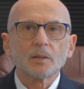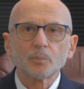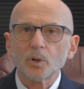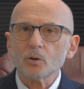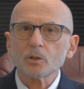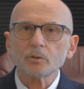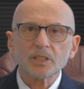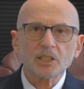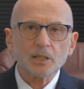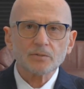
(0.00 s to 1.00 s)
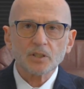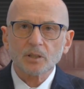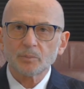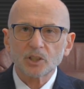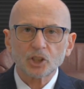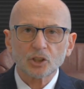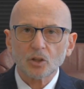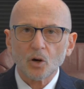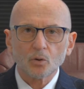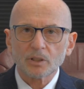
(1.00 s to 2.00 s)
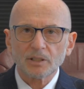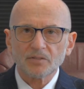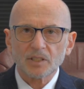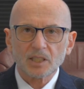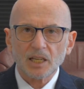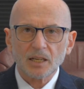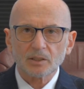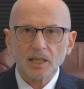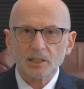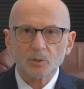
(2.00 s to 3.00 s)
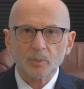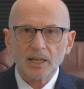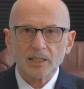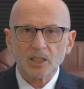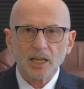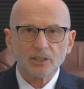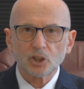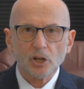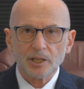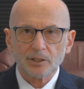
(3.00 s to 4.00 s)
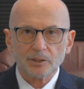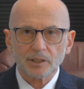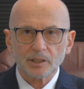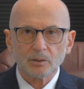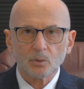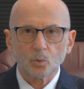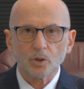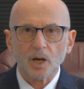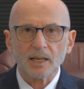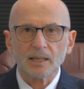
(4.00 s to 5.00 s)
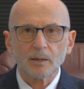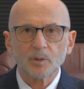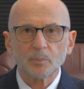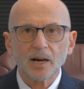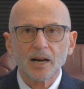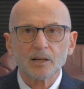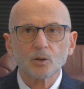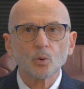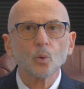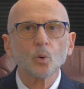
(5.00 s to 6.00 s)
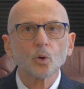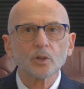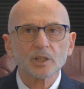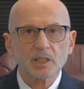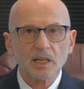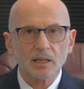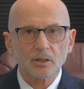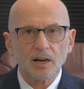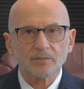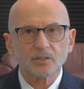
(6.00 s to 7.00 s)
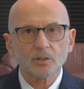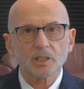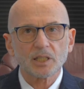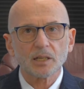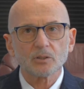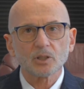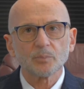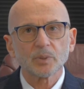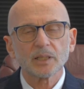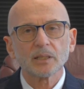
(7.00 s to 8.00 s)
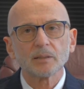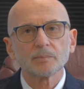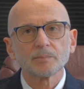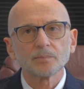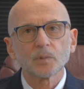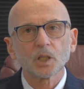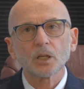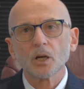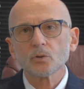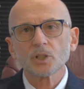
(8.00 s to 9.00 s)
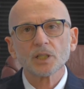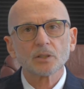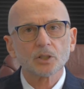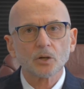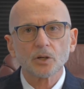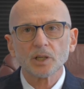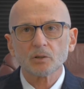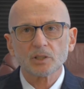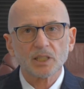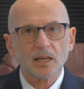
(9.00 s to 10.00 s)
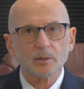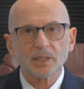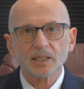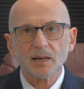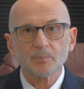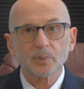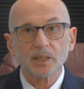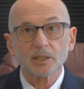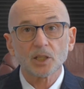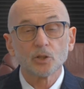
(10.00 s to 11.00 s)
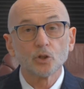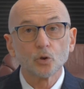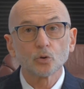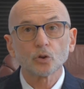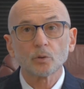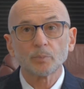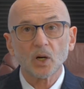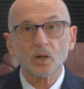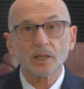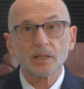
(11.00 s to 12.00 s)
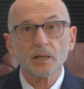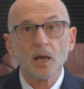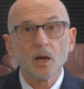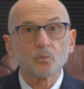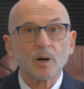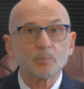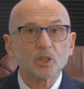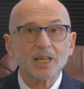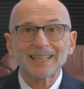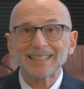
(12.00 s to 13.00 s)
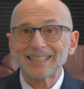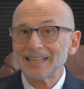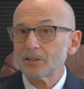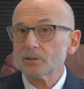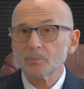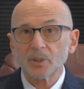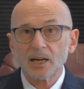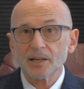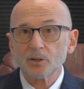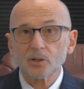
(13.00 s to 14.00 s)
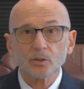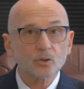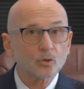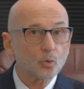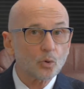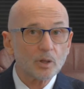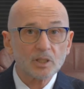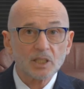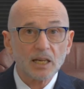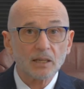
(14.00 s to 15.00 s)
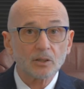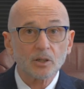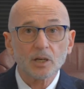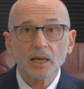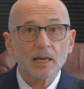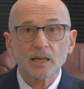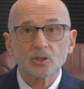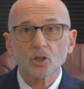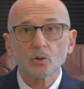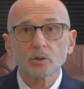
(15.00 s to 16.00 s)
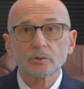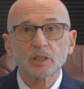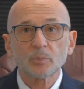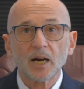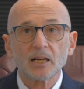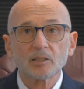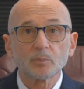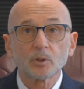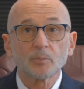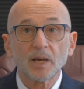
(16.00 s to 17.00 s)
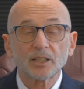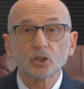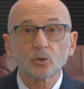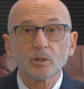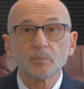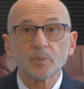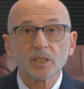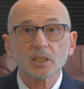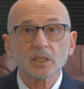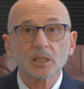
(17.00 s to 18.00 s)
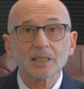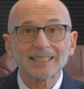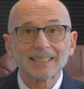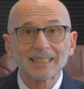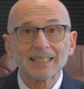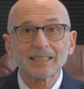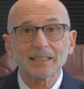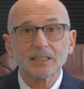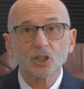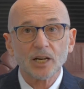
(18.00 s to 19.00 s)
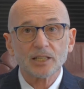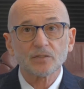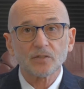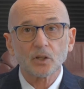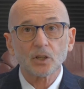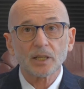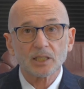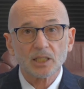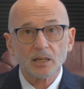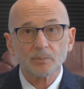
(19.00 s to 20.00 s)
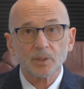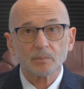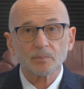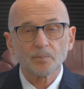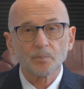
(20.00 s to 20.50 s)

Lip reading: The broker receives a commission only if the sale takes place and generally will not help the buyer or the seller after the sale is completed. The closing attorney or settlement company is a neutral party representing neither the buyer nor the seller and is only responsible to make sure the business is legally transferred at settlement.